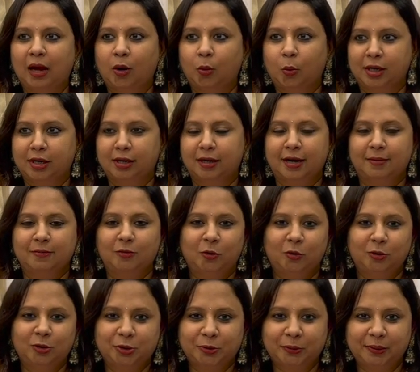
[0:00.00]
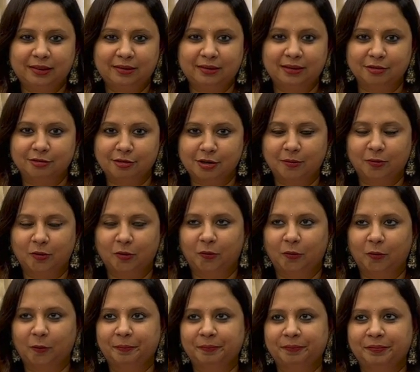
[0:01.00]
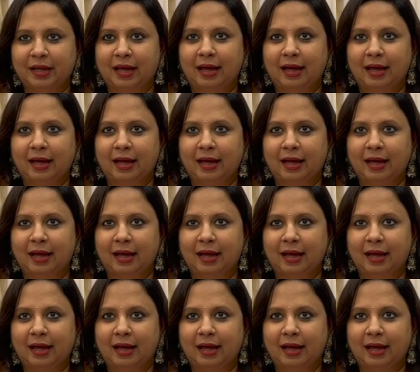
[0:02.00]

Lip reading: 1 gram gold jewelry from home,